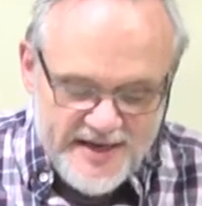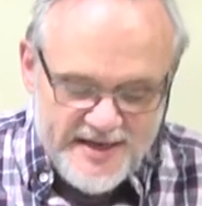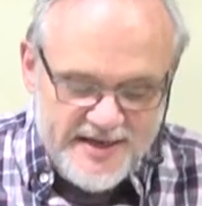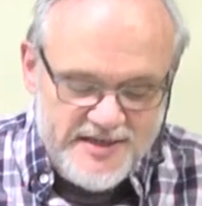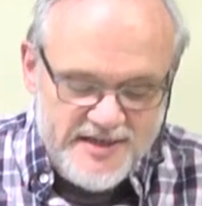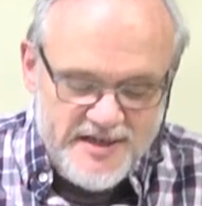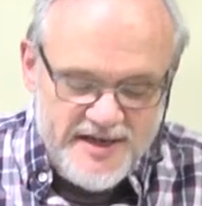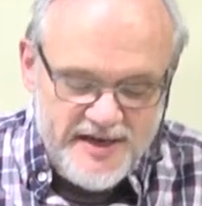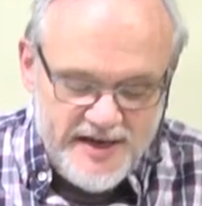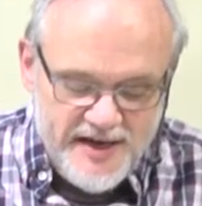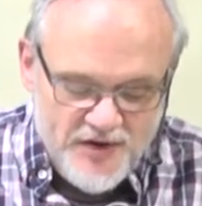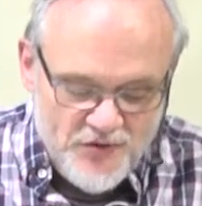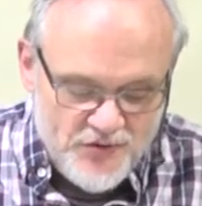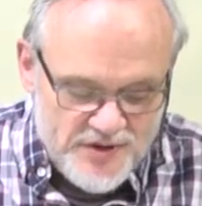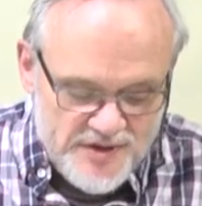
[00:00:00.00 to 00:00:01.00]
Isn't it
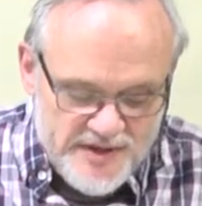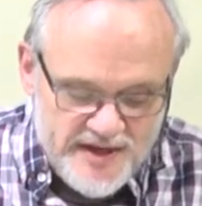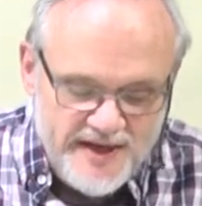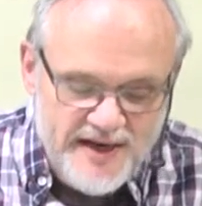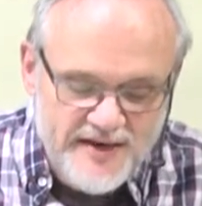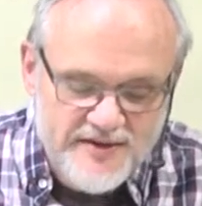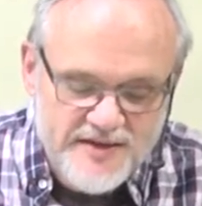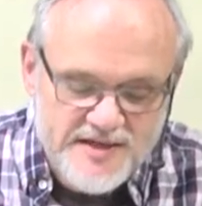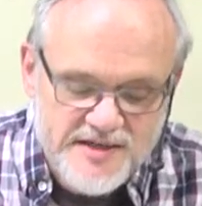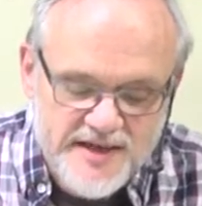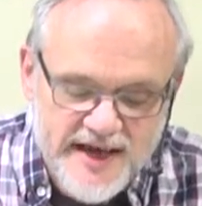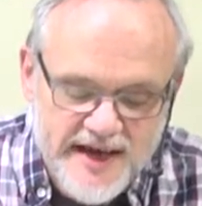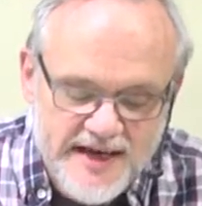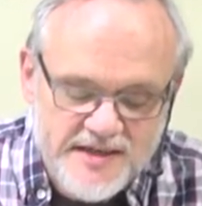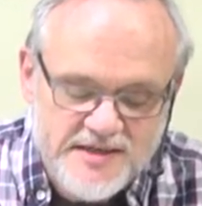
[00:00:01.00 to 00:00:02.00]
interesting in this
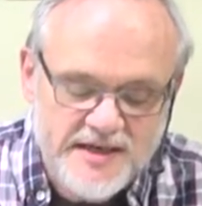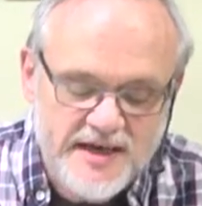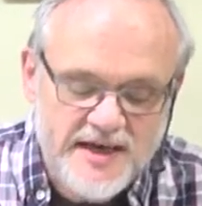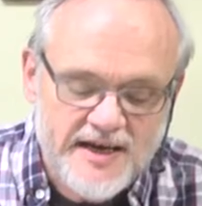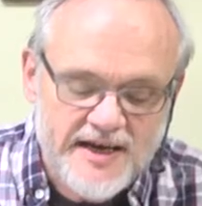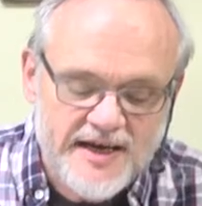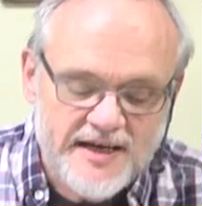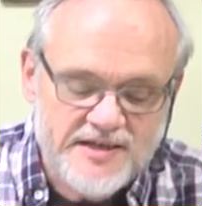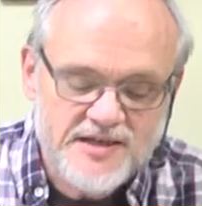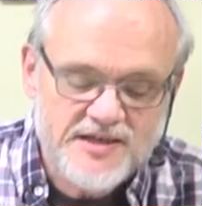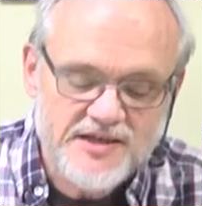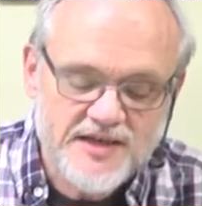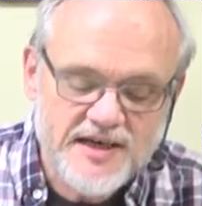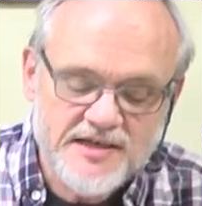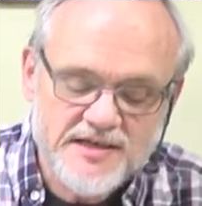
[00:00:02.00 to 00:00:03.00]
case? It's
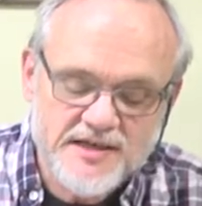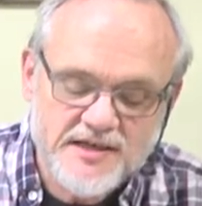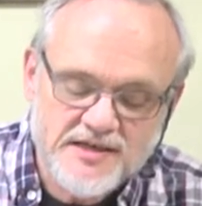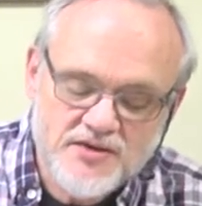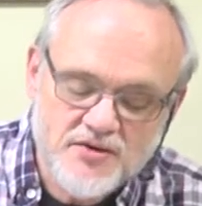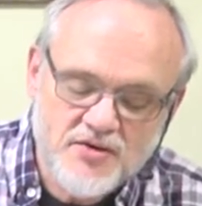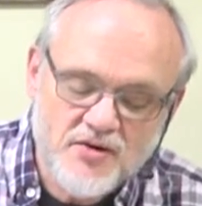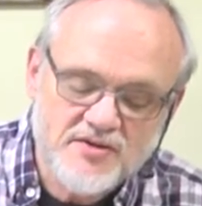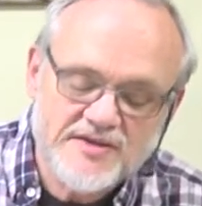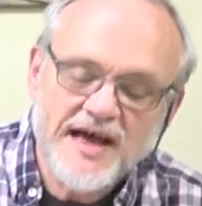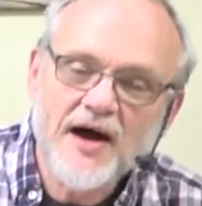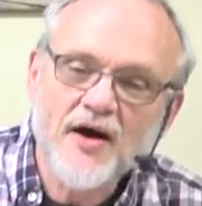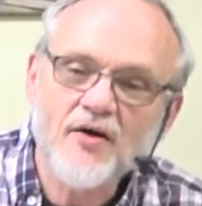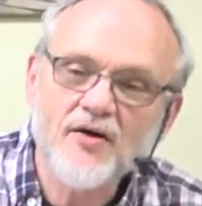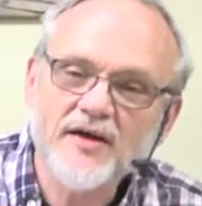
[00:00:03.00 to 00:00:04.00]
Jesus who goes
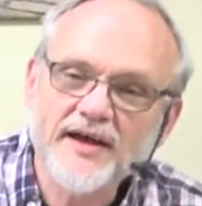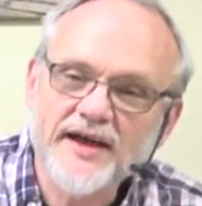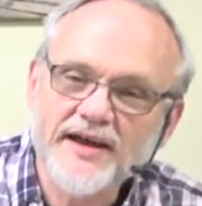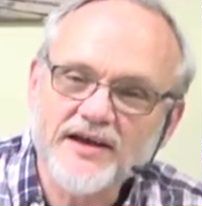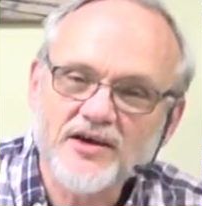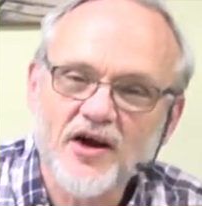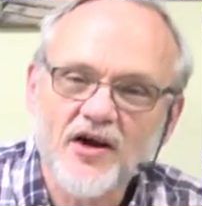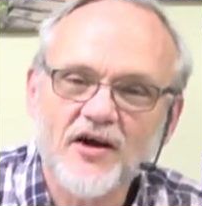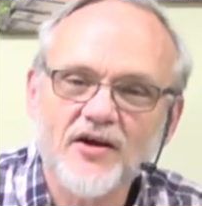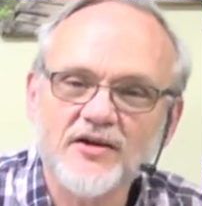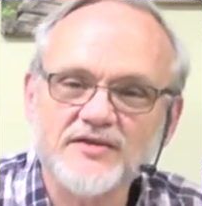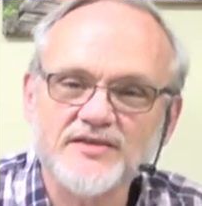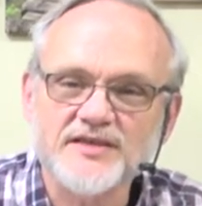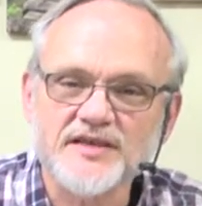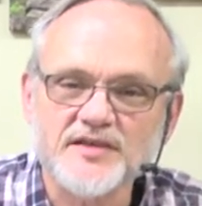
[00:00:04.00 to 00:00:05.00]
out and
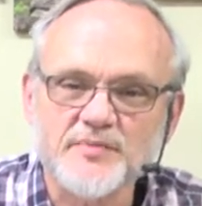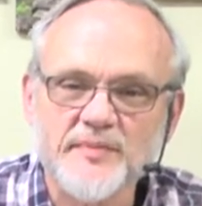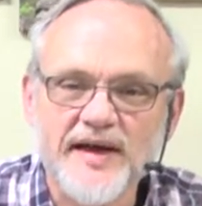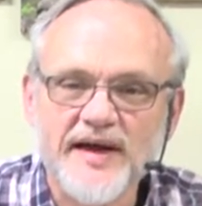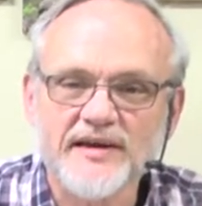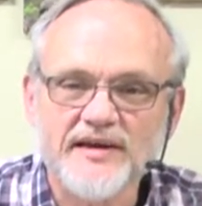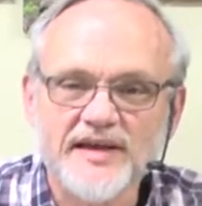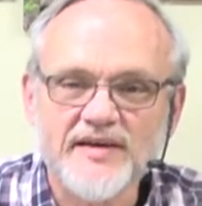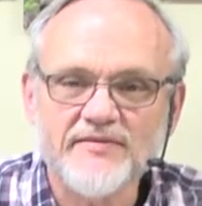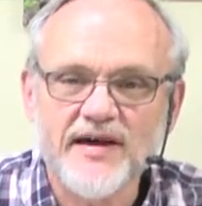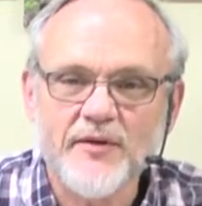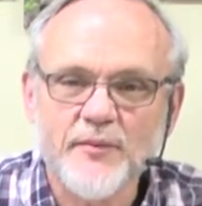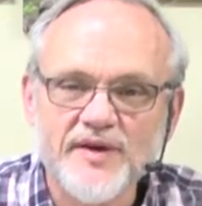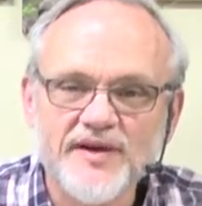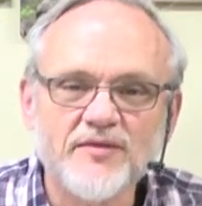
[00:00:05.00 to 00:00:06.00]
calls this man
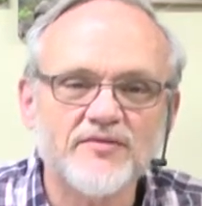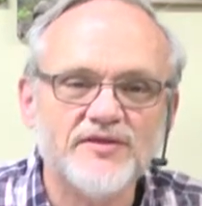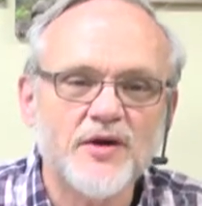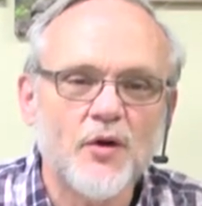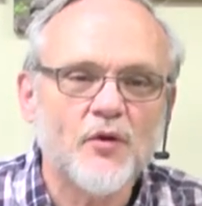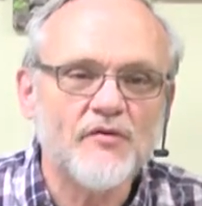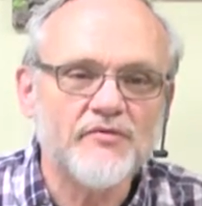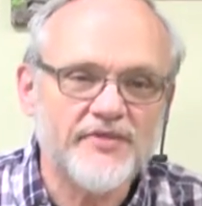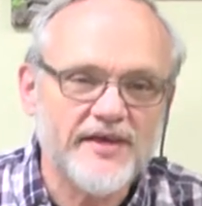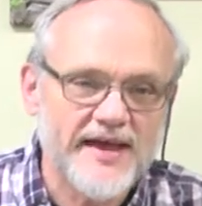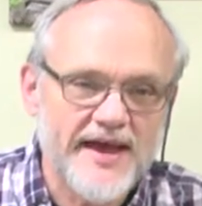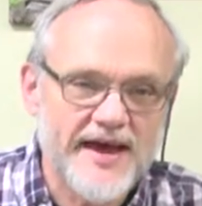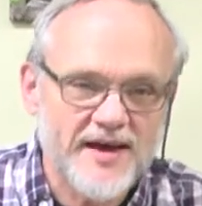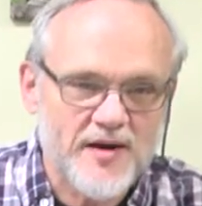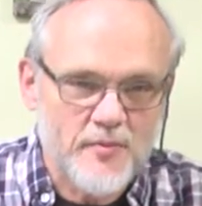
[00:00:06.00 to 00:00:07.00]
Levi. We don't know if
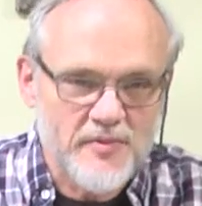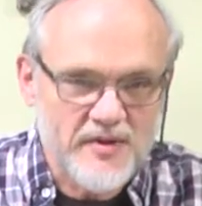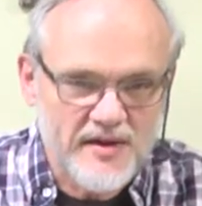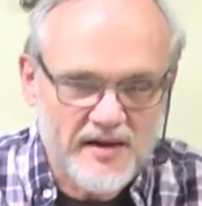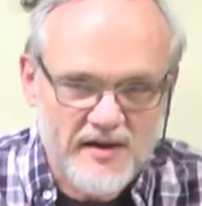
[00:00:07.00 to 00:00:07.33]
they had a,